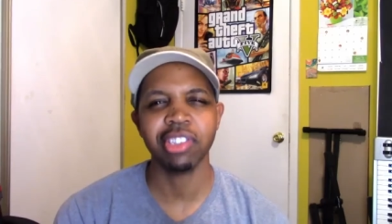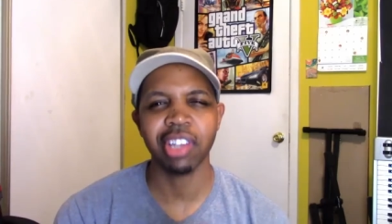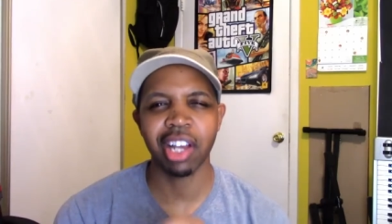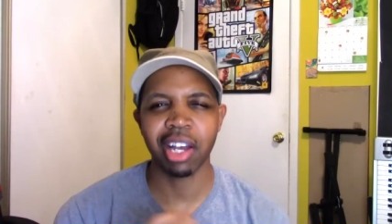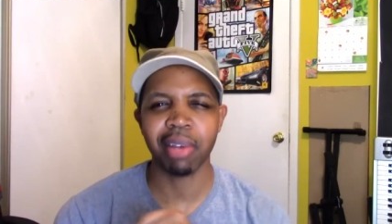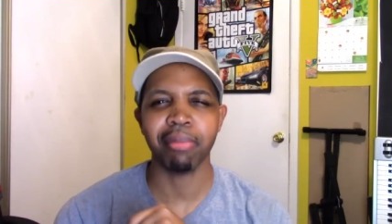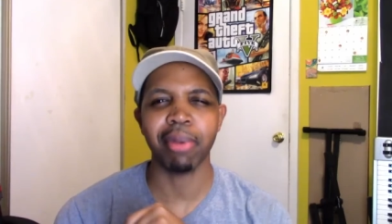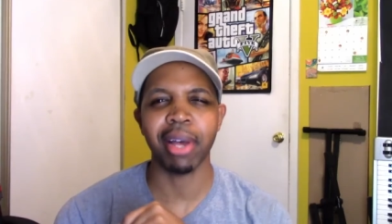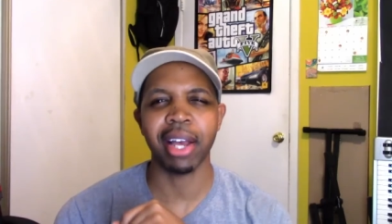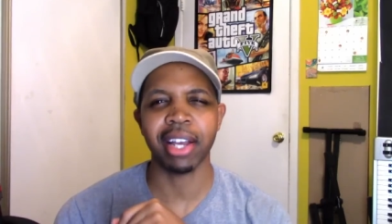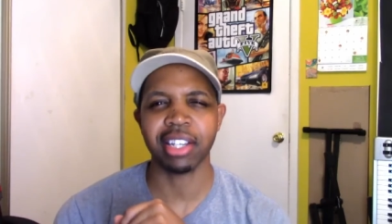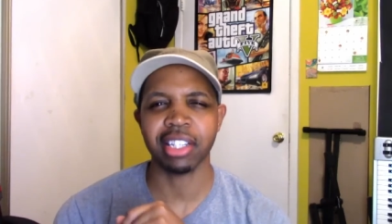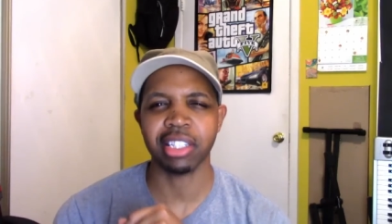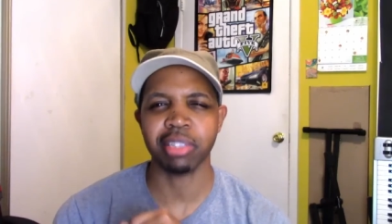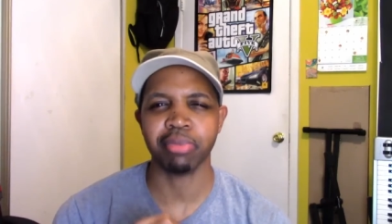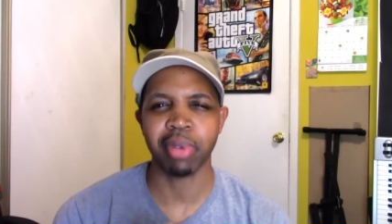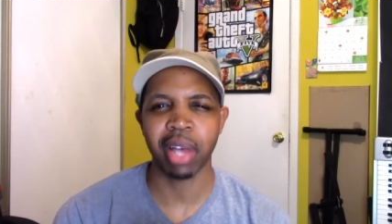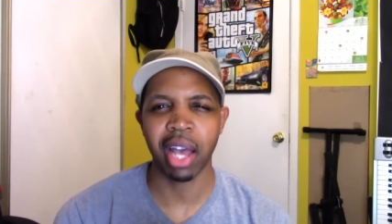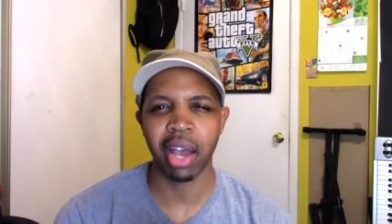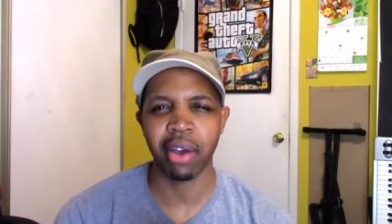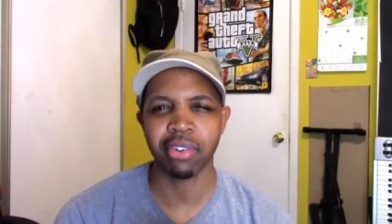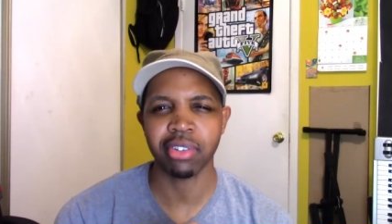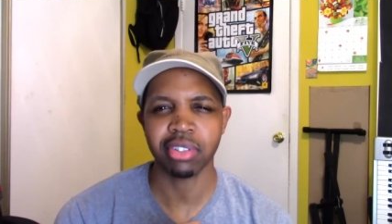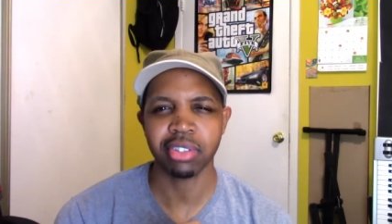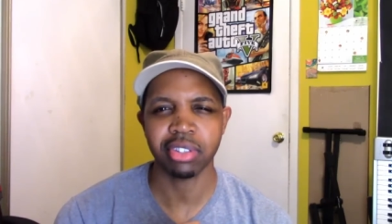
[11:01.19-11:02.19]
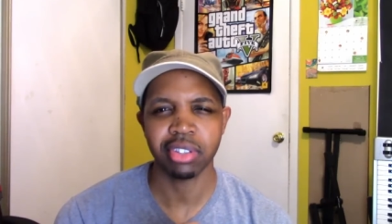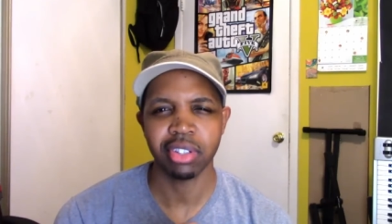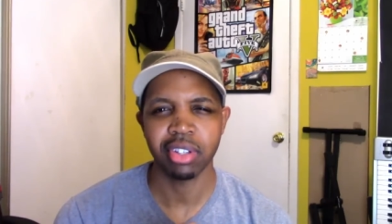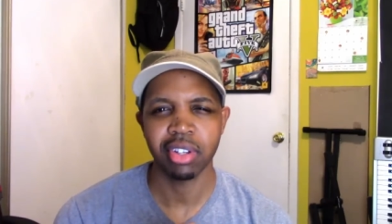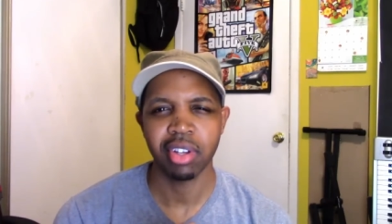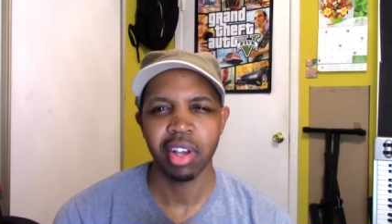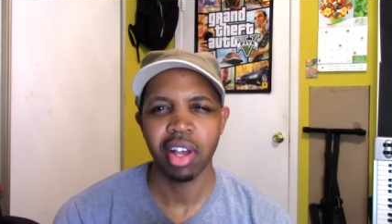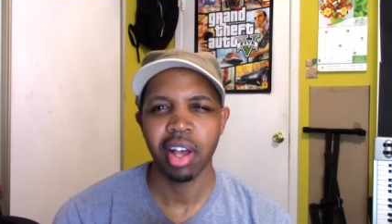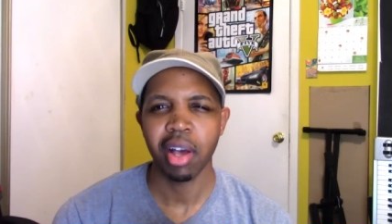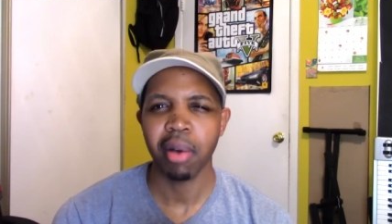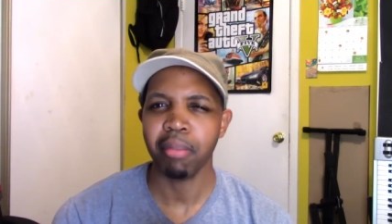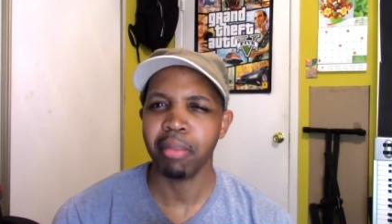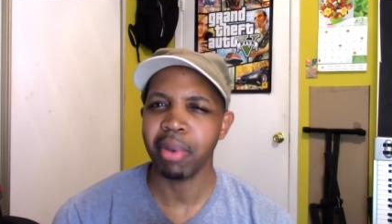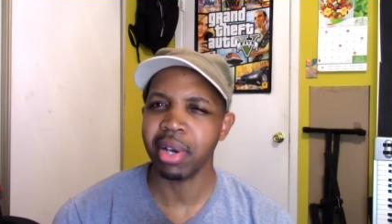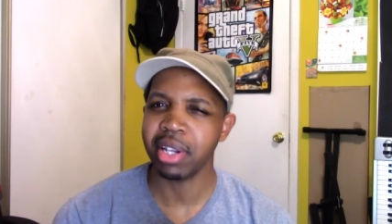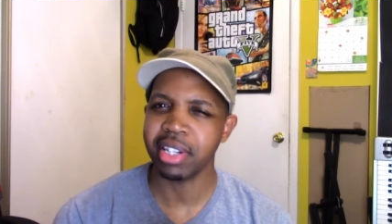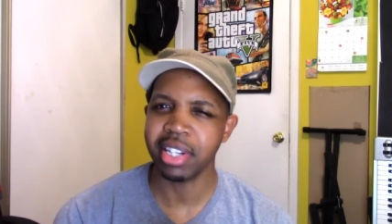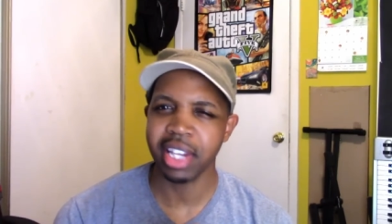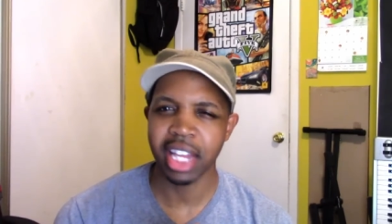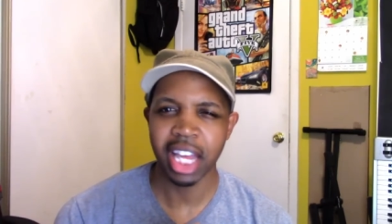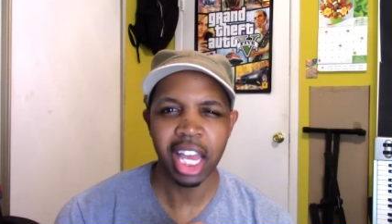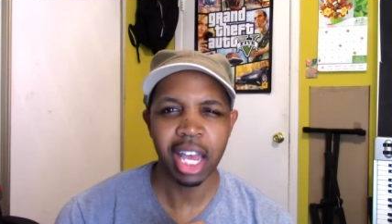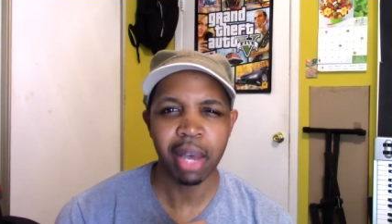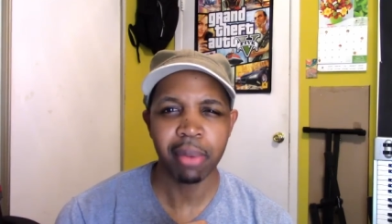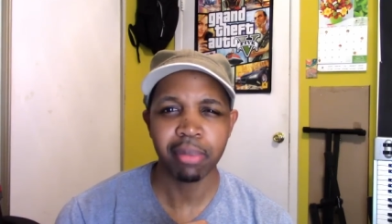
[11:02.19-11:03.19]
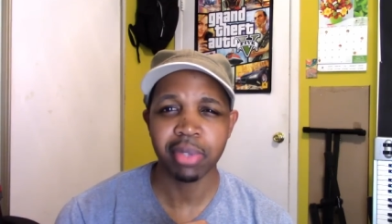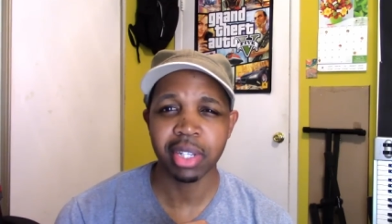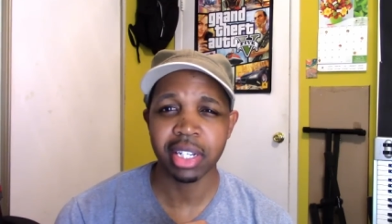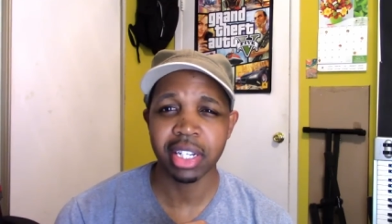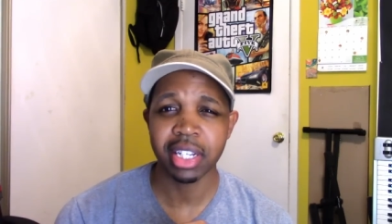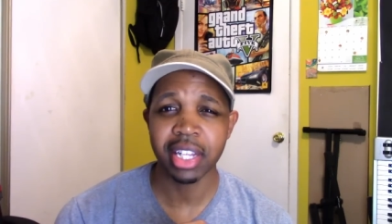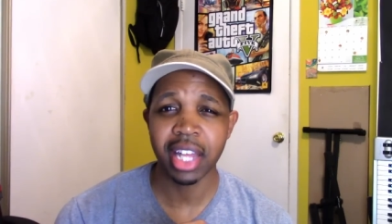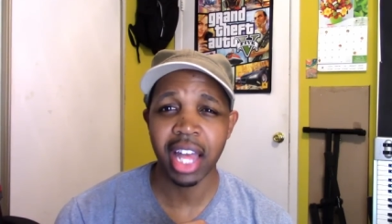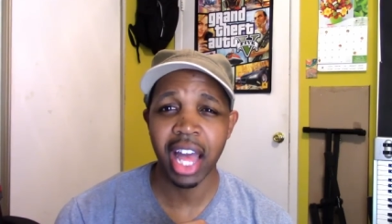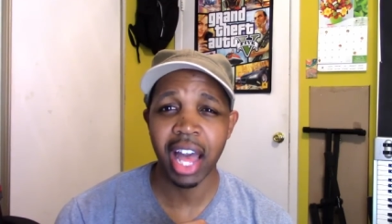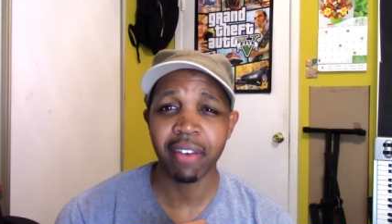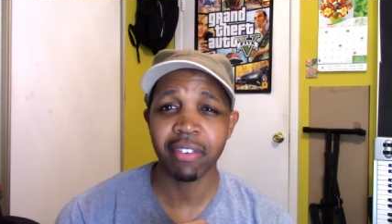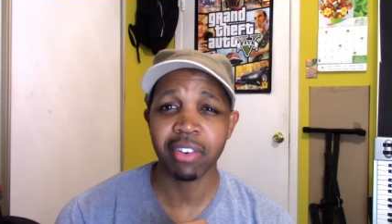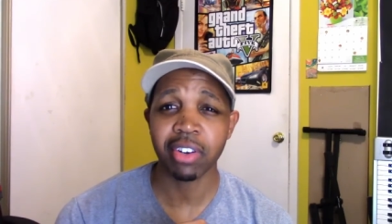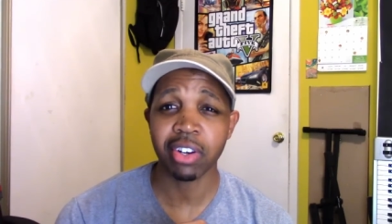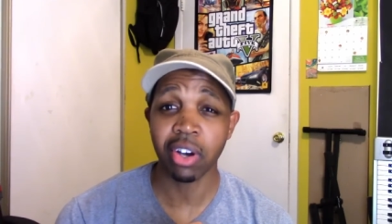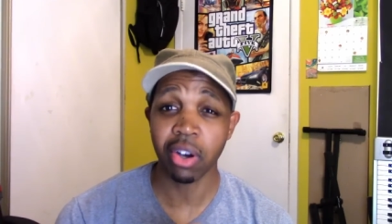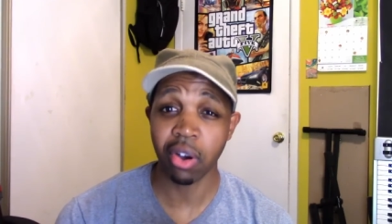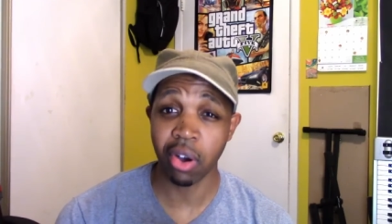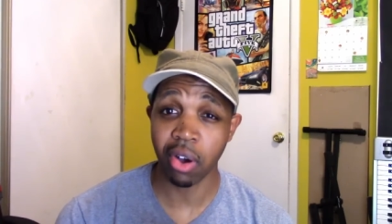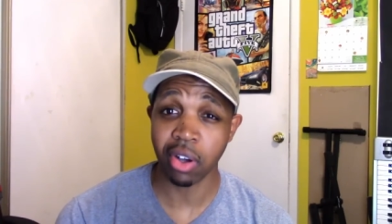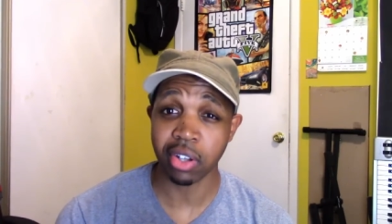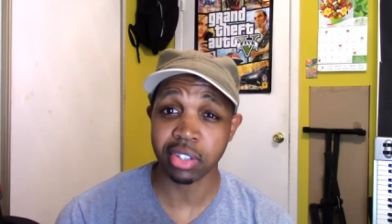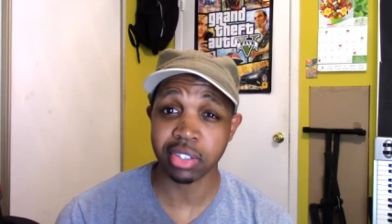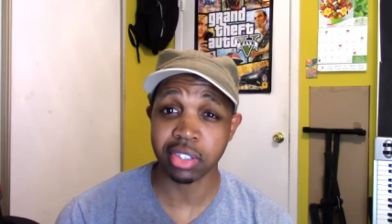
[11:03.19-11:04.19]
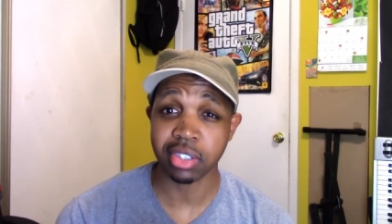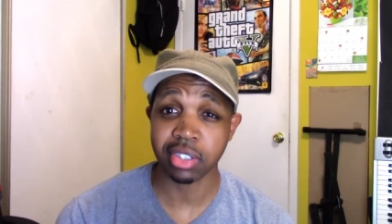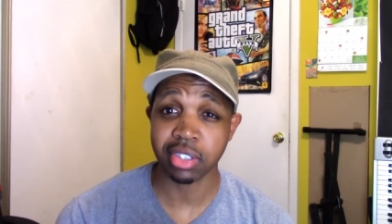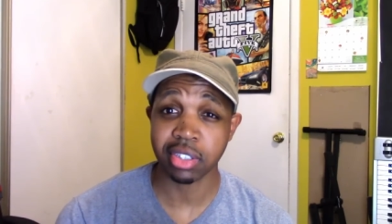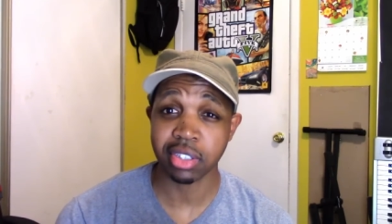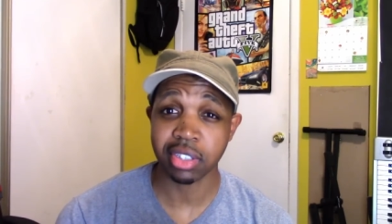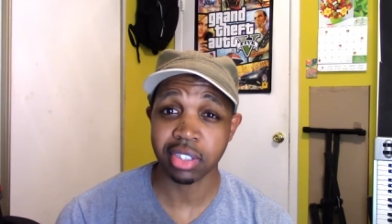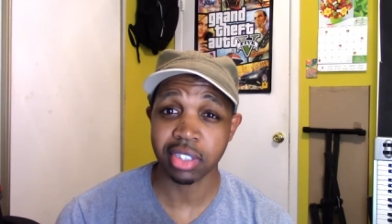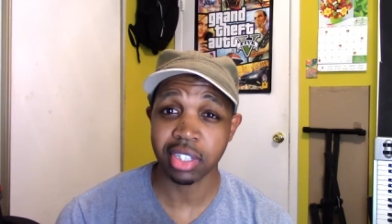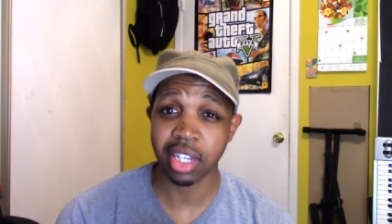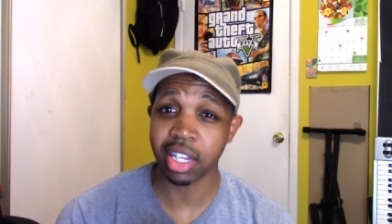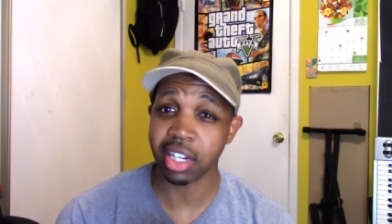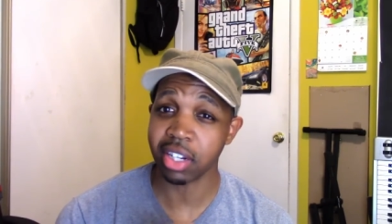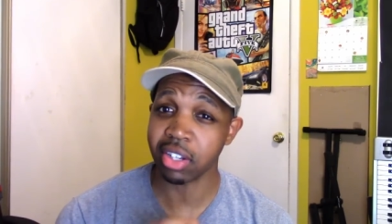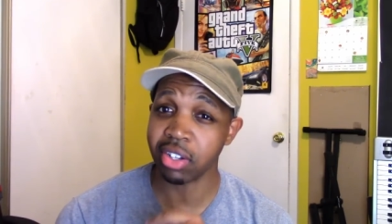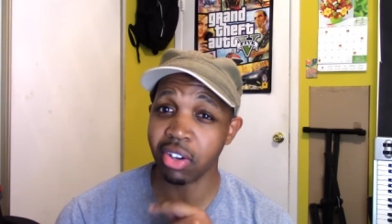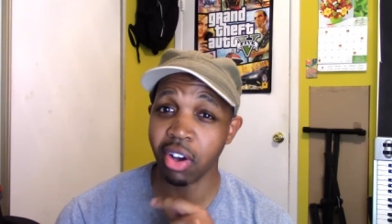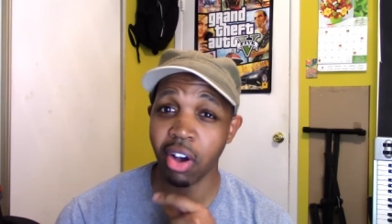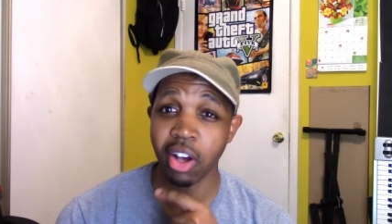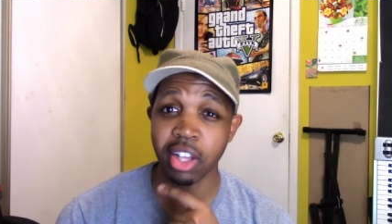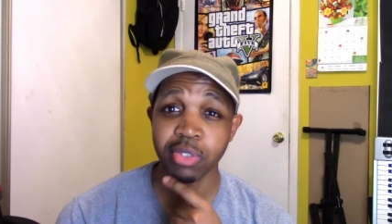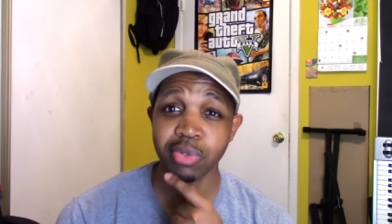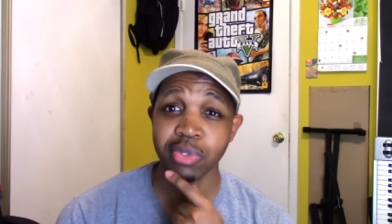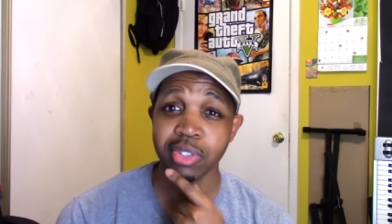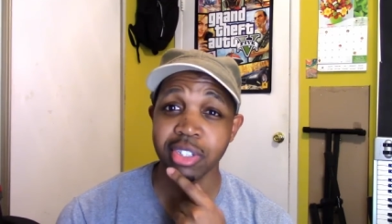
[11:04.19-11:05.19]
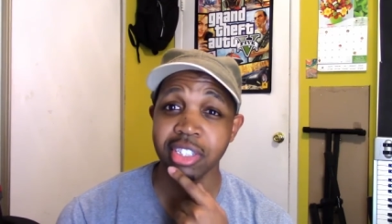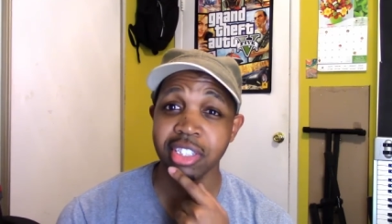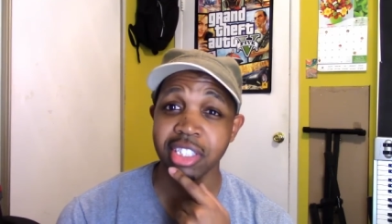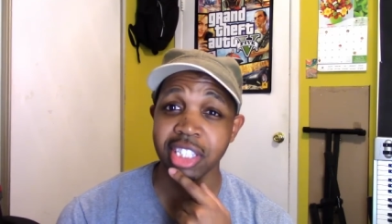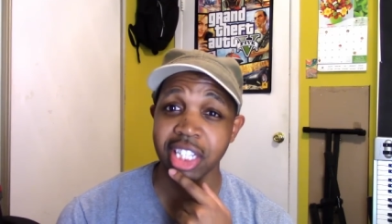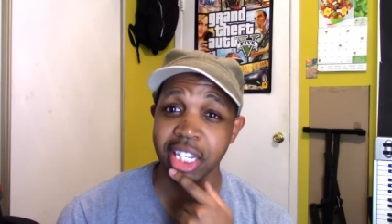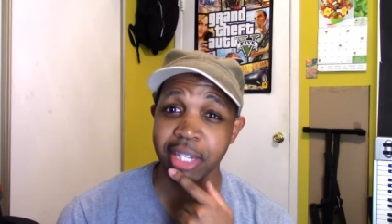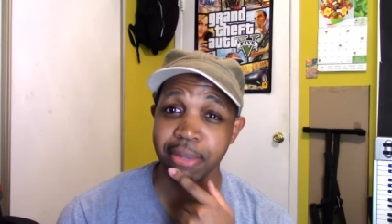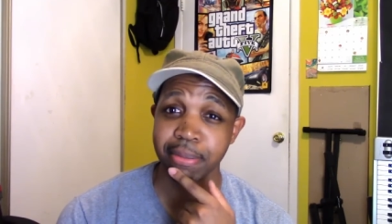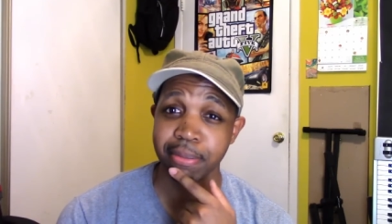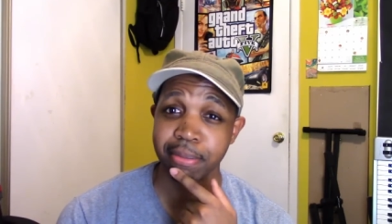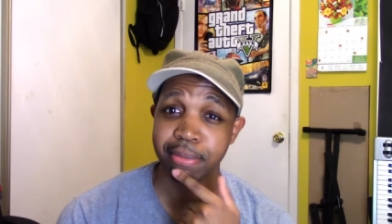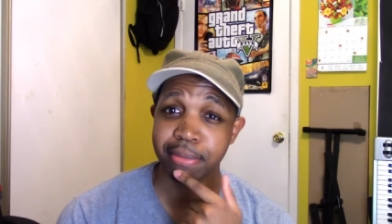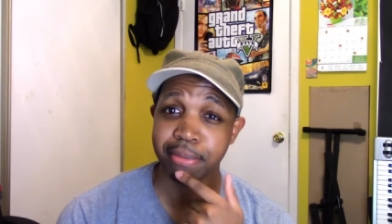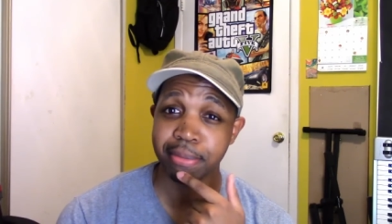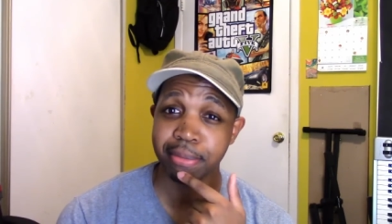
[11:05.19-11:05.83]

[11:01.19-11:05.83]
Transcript: John back his powers, but damn, did it have a cost, and the cost was steep.